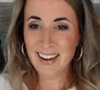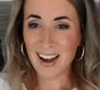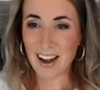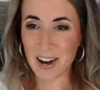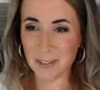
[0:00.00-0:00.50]

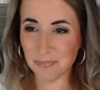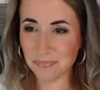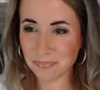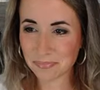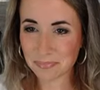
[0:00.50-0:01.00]
um,
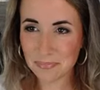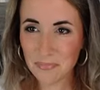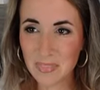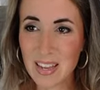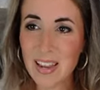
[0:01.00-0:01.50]

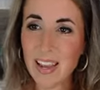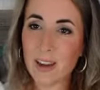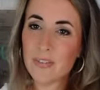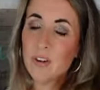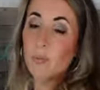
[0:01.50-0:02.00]

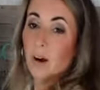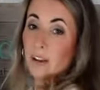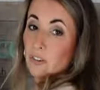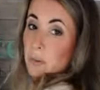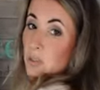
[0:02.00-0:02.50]
if you want,
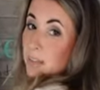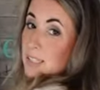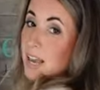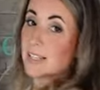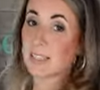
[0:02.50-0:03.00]
if you're between
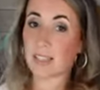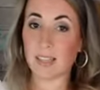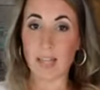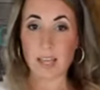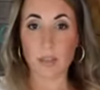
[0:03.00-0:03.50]
sizes
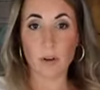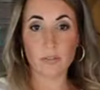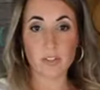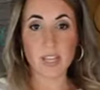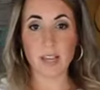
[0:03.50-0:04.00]
and like the
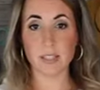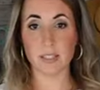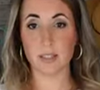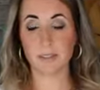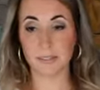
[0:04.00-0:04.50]

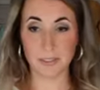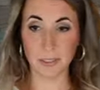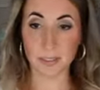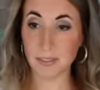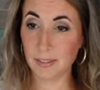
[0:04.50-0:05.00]
oversized
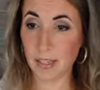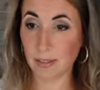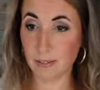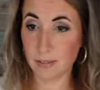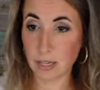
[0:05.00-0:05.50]
look,
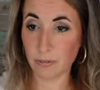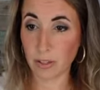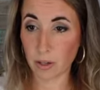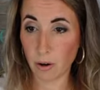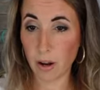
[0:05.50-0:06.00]
then
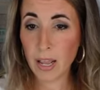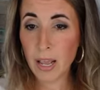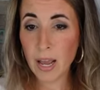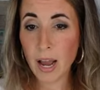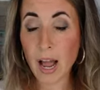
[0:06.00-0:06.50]
definitely go out.
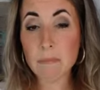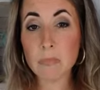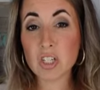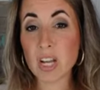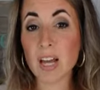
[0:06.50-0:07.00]
Um,
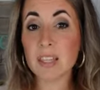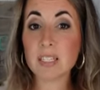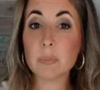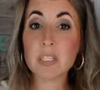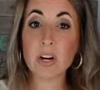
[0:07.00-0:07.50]
Michelle,
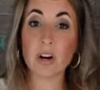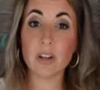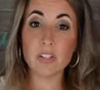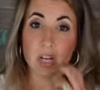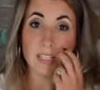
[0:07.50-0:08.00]
this
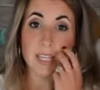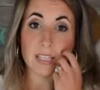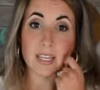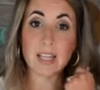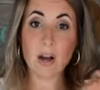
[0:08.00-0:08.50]
material, just like
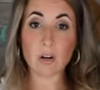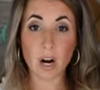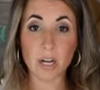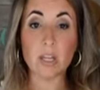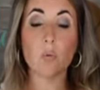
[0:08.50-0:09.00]
the Cloud
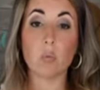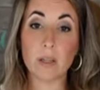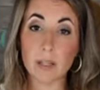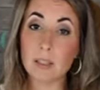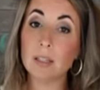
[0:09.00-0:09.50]
Cardi,
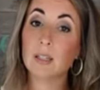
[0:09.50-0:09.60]
will